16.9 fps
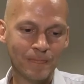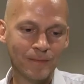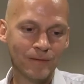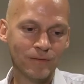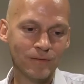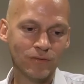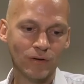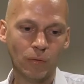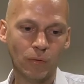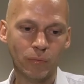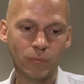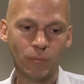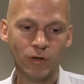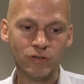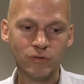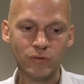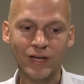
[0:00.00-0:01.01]
So we
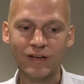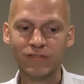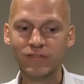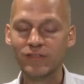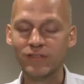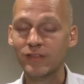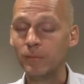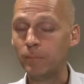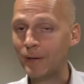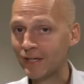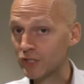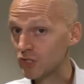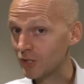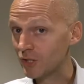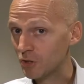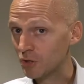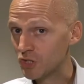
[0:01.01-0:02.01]
want to have the
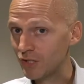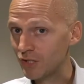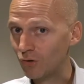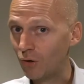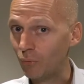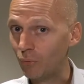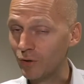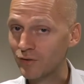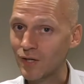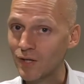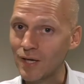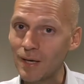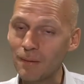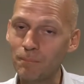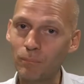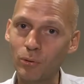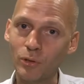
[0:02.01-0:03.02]
packaging machine always
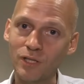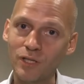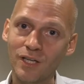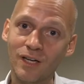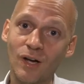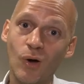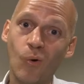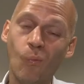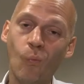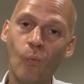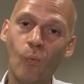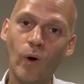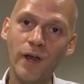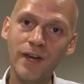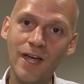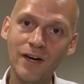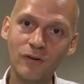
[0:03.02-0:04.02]
putting
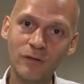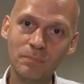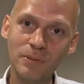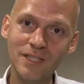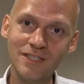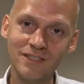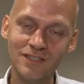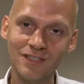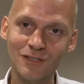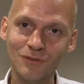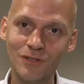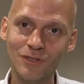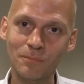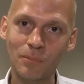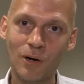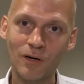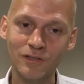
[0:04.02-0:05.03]
100 pieces into the
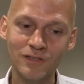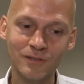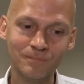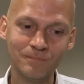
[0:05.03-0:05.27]
box.